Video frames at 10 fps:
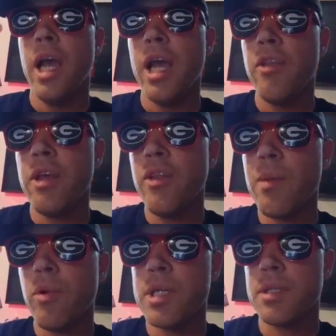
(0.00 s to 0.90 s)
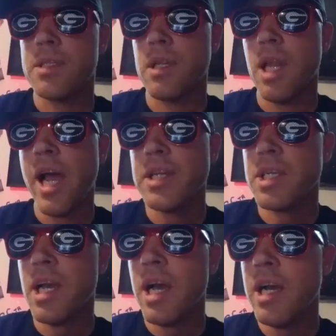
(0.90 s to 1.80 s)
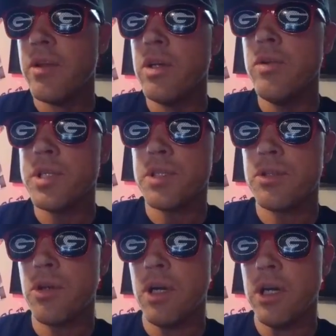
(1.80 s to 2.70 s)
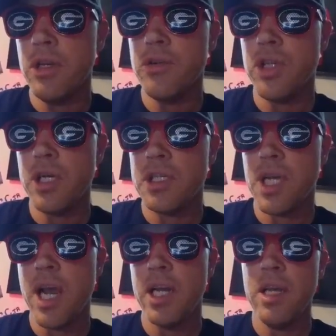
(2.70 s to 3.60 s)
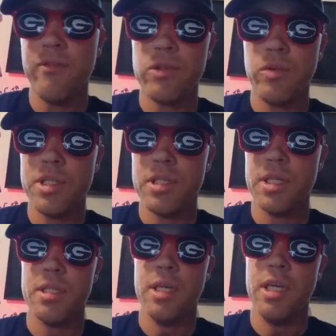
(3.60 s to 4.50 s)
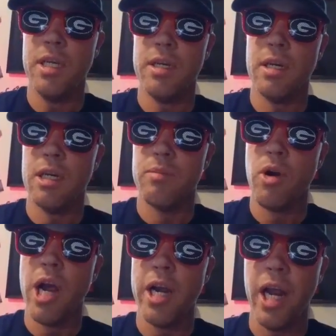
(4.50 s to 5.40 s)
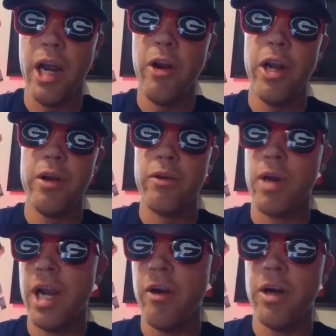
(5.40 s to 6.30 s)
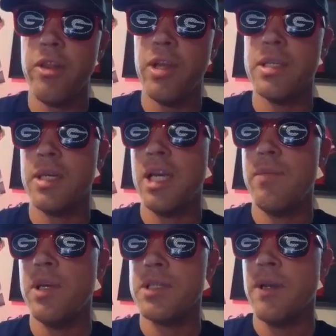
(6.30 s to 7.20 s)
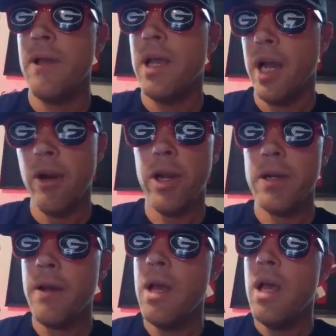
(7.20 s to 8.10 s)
And then that brings us to the last guy, the newest UGA signee for 2016, Brian Herrien, or Herrien, I think his name is, Herrien.